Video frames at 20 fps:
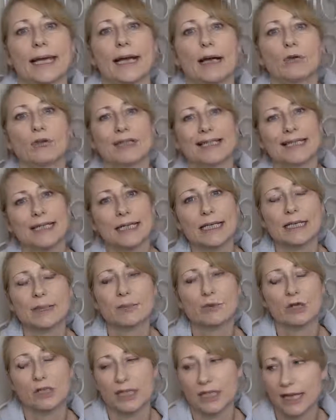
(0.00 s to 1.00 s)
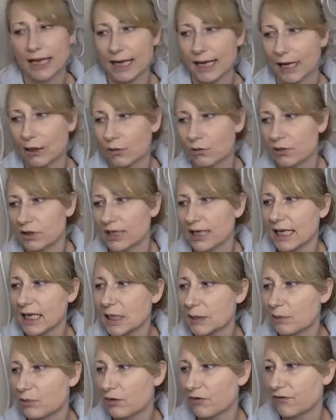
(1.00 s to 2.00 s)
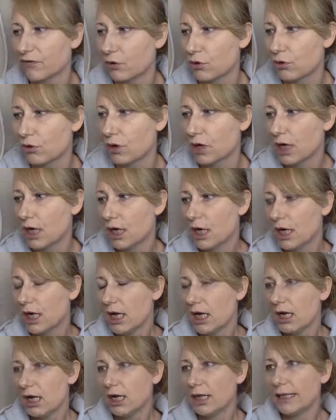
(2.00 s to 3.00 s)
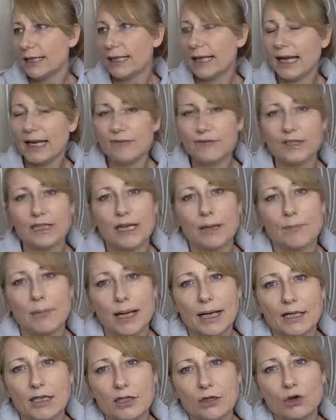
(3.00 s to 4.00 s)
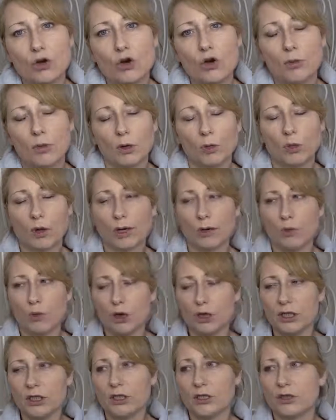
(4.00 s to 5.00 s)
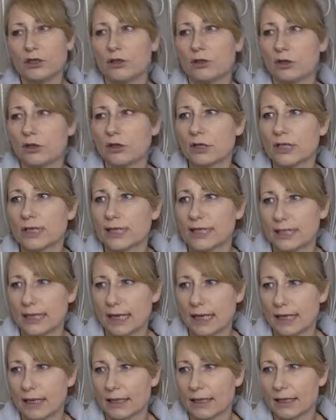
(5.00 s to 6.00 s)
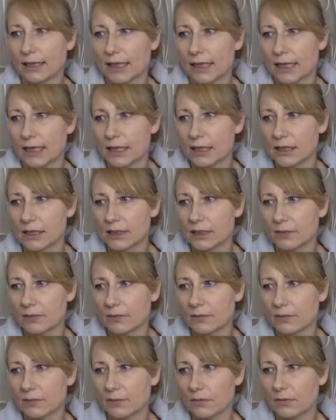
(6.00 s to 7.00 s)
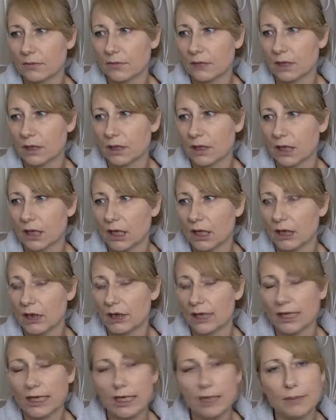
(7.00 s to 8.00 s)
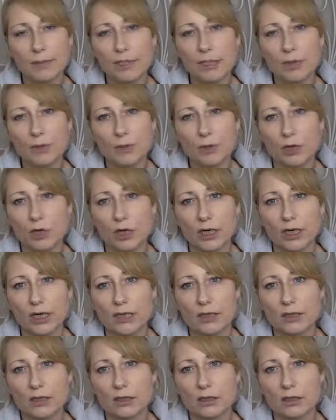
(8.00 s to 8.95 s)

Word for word: out, desperate to get out, desperate for life to get back to normal, what I want you to understand is the labels you put on it